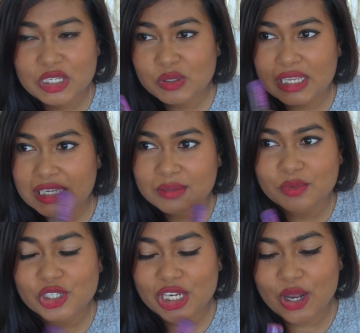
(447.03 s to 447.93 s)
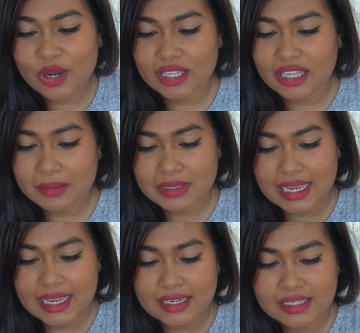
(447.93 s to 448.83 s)
She was like smudging it on her lips,
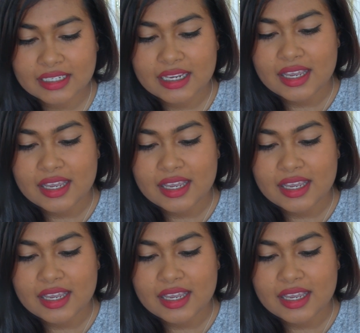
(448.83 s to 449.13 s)
and